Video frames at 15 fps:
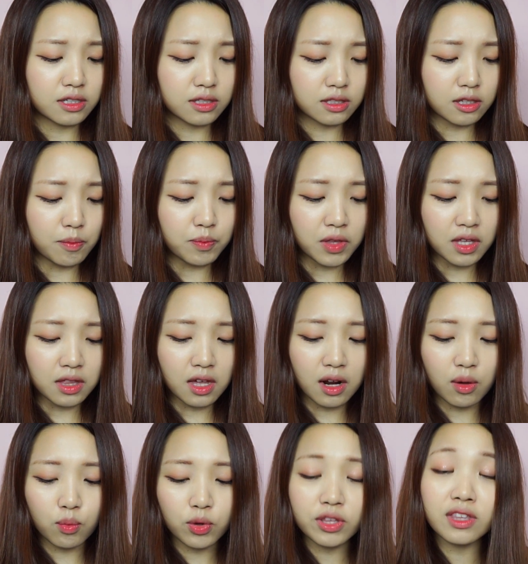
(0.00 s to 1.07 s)
Something that I
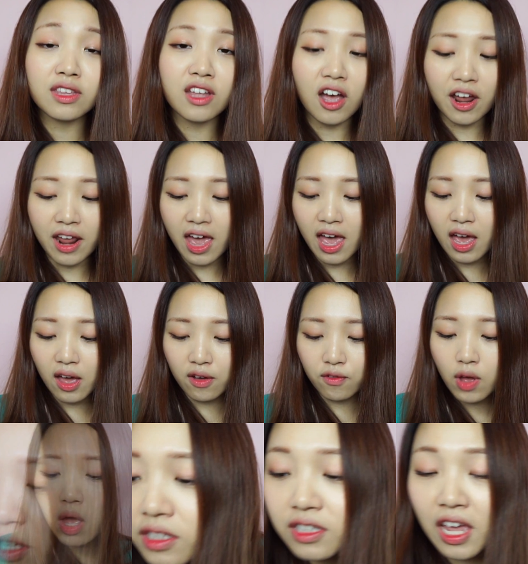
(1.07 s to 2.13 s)
would not have
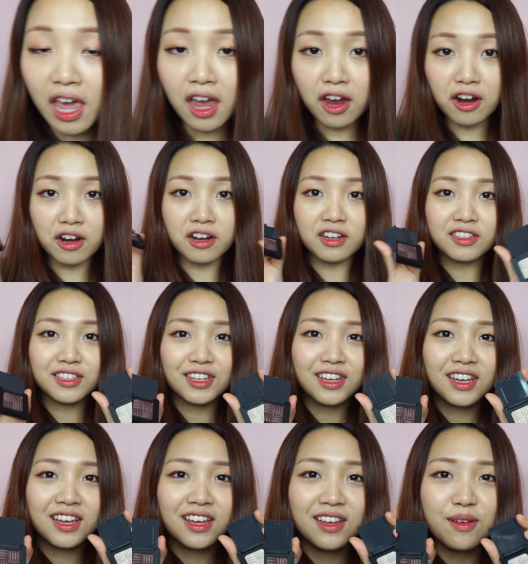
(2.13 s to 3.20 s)
dared
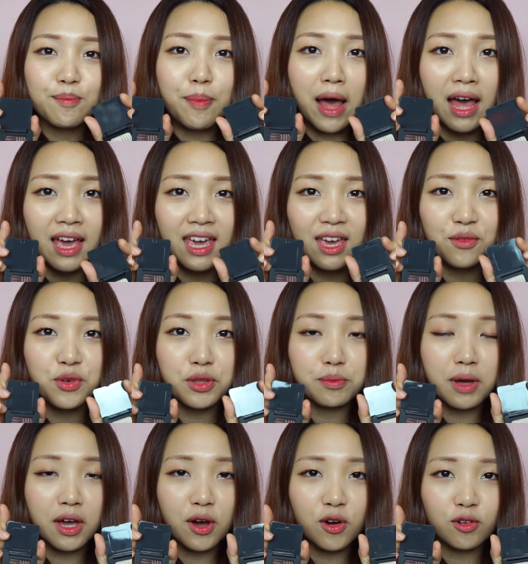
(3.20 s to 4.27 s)
buying with
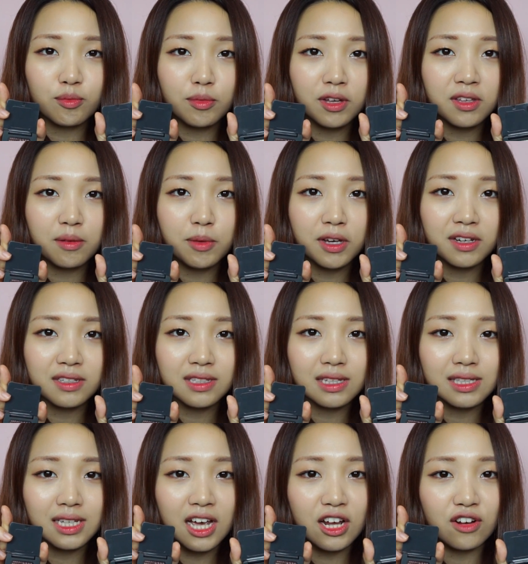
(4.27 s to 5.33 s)
my own money because
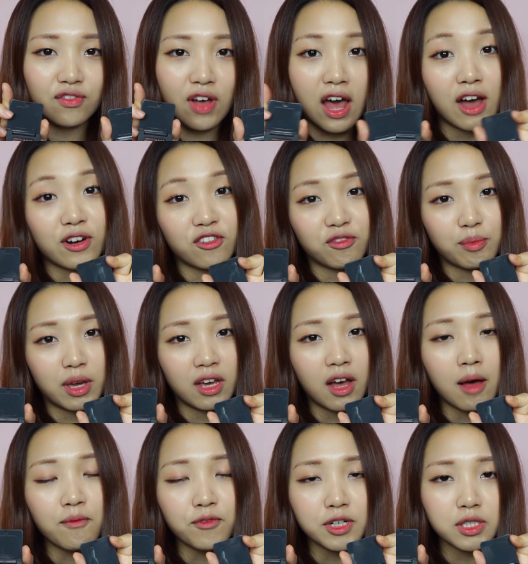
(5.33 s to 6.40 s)
it's kind of out of my
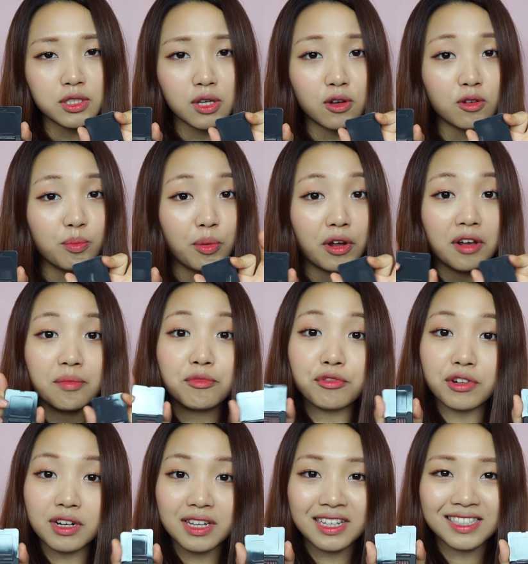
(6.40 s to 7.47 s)
comfort zone, but I'm
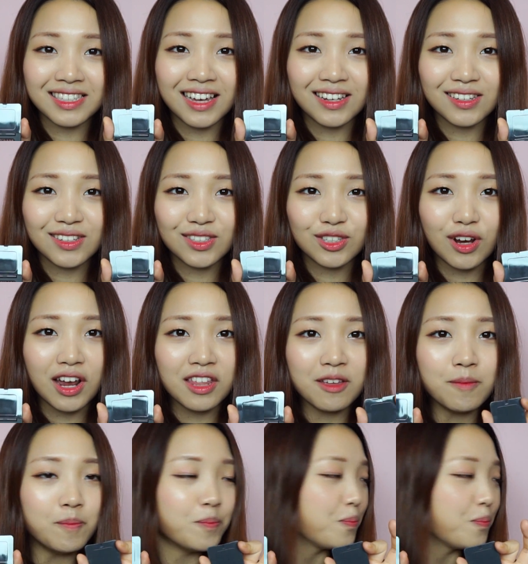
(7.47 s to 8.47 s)
really excited to try them.